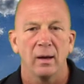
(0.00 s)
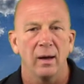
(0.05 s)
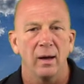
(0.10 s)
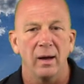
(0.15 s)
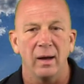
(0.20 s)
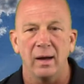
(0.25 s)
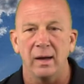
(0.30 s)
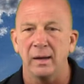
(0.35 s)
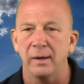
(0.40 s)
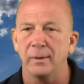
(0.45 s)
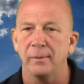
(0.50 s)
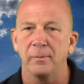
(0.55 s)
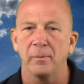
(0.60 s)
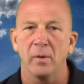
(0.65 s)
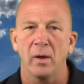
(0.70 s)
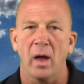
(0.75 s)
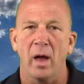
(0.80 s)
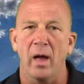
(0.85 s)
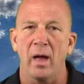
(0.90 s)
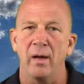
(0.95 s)
Uh,
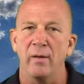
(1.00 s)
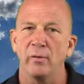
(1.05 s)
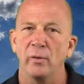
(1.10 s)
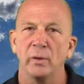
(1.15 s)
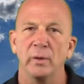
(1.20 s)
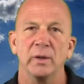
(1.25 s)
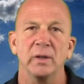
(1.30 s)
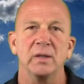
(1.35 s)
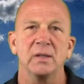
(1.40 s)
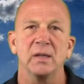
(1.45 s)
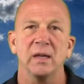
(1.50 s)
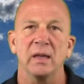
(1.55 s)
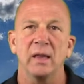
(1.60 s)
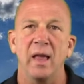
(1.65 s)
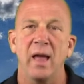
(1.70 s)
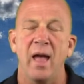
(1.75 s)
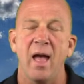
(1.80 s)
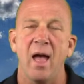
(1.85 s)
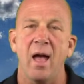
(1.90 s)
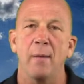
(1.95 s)
I've only seen
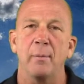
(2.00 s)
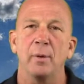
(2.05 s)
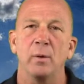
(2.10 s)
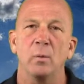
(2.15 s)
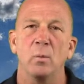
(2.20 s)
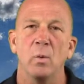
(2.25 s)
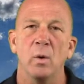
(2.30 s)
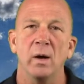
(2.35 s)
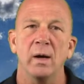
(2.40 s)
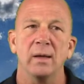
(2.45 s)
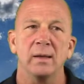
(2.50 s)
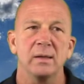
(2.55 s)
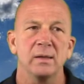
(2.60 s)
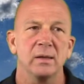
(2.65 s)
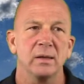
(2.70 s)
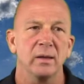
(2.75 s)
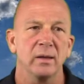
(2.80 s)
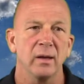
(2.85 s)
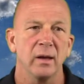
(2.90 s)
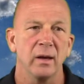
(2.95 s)
that happen
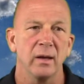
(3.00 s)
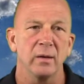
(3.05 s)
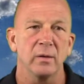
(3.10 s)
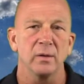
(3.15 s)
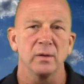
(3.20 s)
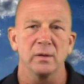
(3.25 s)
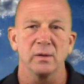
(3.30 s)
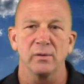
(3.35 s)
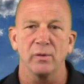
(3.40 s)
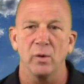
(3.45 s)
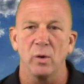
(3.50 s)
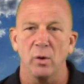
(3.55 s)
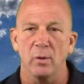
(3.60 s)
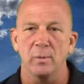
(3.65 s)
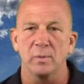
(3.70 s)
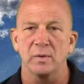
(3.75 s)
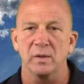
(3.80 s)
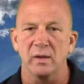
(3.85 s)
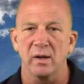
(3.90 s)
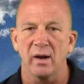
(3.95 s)
once in the hundreds of
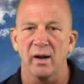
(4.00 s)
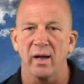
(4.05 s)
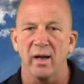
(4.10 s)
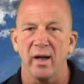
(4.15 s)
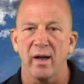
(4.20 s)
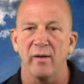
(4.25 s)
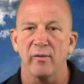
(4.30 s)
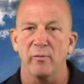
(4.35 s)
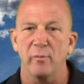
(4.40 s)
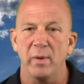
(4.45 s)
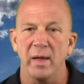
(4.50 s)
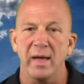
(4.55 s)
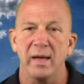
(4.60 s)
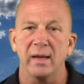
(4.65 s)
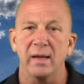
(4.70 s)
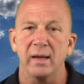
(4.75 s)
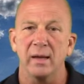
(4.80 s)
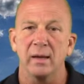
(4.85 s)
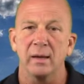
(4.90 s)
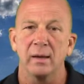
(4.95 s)
homes that I have
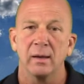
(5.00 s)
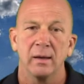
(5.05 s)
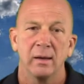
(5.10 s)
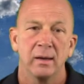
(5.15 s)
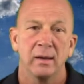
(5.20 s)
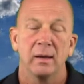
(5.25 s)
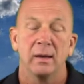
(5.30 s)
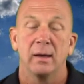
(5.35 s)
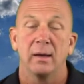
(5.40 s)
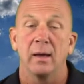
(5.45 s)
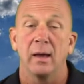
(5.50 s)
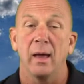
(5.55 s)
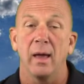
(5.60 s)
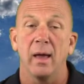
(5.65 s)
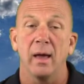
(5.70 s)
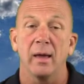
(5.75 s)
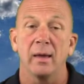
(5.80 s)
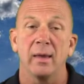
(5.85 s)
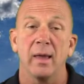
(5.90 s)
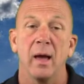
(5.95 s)
been in.
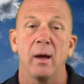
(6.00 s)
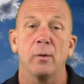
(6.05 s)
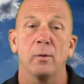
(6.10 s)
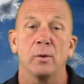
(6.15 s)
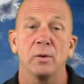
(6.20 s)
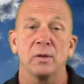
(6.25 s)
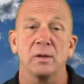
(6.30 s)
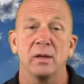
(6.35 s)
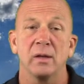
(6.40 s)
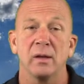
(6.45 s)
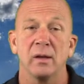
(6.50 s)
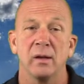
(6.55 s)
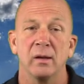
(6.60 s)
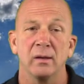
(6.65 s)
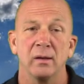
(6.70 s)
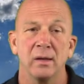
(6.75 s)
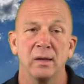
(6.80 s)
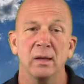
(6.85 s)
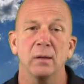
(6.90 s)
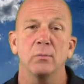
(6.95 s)
And that was in
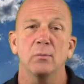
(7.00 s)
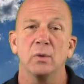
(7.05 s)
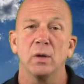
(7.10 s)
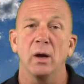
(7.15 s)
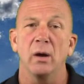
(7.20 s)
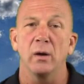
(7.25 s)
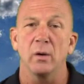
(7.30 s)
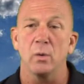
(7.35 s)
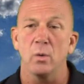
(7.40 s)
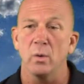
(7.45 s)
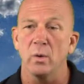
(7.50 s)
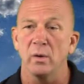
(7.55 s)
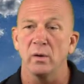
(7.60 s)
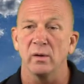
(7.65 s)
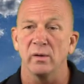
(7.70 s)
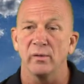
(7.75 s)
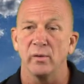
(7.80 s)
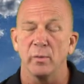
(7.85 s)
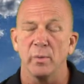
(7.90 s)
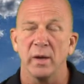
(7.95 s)
a deep, dark
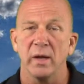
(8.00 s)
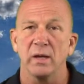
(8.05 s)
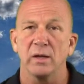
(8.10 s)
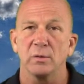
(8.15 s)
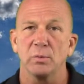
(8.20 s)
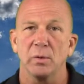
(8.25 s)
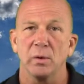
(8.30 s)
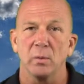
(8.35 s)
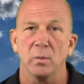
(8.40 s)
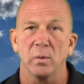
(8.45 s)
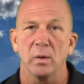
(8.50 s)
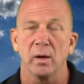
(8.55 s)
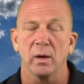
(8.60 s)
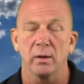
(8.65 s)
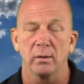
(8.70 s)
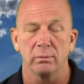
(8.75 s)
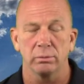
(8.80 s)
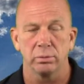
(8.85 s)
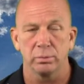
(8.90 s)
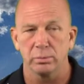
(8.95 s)
corner of a basement
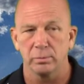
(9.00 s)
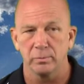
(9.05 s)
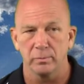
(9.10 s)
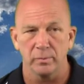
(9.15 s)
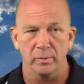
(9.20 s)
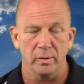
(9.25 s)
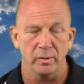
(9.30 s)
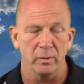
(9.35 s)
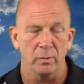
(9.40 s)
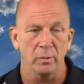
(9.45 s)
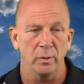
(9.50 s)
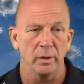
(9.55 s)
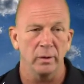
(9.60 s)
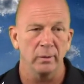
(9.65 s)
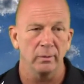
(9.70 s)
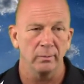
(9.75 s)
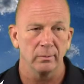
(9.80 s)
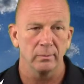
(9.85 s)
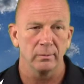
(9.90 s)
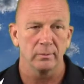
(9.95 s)
where you
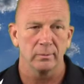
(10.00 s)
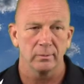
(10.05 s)
wouldn't,